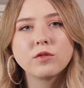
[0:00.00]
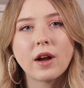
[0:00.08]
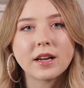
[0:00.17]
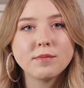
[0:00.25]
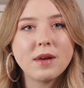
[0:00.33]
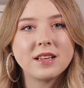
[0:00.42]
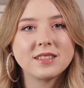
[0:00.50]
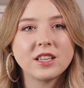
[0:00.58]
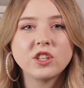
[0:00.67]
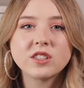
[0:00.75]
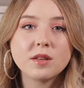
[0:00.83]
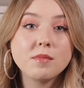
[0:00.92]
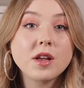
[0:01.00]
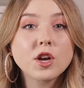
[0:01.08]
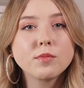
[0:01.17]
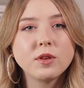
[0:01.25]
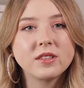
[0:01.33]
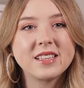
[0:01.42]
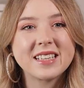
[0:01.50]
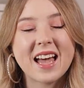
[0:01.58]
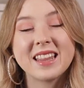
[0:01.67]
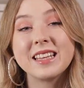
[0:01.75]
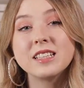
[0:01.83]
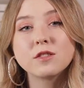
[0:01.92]
recommends that you submit your music
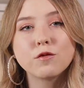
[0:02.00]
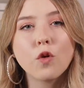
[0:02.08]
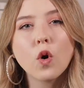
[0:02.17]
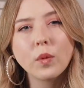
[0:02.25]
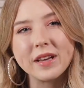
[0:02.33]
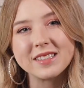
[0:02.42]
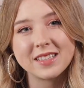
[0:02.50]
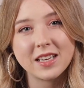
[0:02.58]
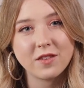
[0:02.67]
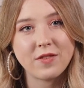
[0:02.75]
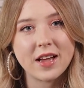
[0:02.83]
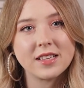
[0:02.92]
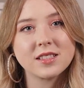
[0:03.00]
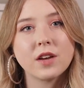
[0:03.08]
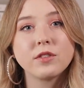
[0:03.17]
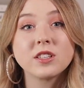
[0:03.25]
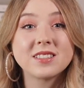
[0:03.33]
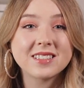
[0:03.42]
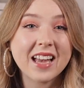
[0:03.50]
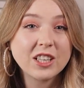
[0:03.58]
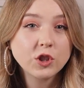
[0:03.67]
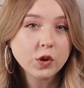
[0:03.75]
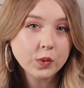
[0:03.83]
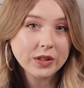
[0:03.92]
at least 4 weeks in advance of your
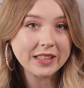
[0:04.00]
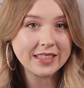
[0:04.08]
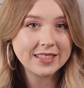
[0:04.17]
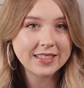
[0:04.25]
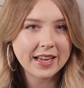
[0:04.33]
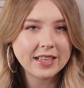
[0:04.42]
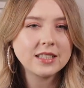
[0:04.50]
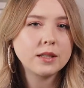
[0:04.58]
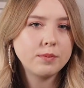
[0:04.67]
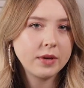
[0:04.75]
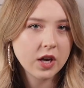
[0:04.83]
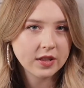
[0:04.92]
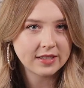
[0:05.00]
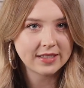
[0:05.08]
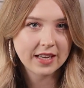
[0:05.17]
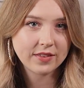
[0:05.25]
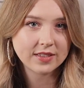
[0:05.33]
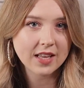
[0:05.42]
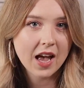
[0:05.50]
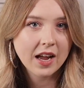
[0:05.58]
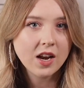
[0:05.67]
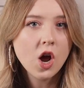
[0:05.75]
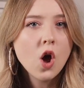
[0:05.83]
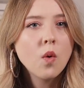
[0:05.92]
scheduled release date to be on the safe
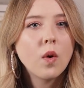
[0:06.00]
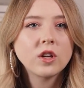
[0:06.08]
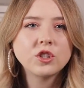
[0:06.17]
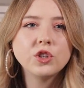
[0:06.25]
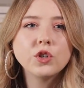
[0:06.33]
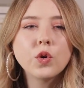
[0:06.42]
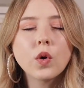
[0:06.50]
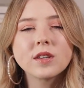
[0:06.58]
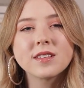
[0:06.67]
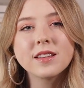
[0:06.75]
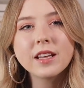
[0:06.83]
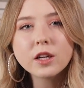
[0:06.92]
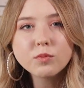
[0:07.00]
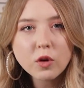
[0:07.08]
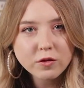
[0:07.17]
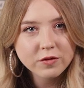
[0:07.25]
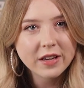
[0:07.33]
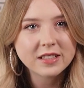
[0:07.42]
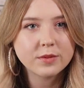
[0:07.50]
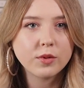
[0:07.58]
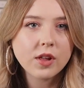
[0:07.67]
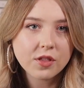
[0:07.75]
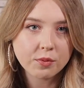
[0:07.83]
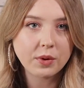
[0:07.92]
side, while TuneCore is a little more
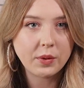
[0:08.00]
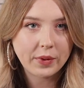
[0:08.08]
flexible at 3